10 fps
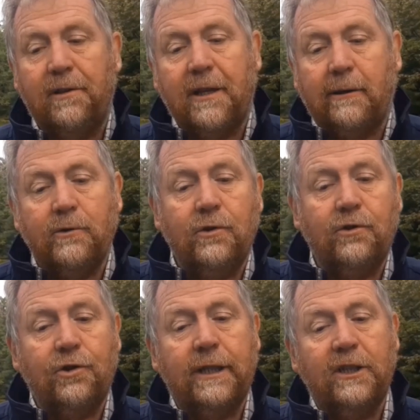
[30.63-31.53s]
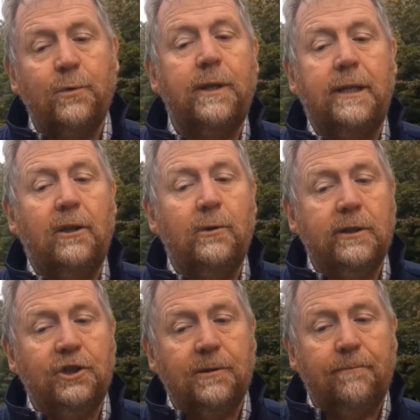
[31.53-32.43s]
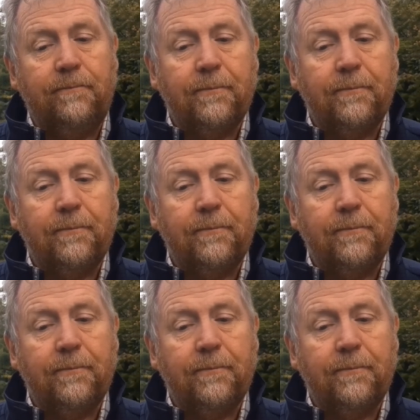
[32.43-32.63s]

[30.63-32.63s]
a thousand trees within Lewisham.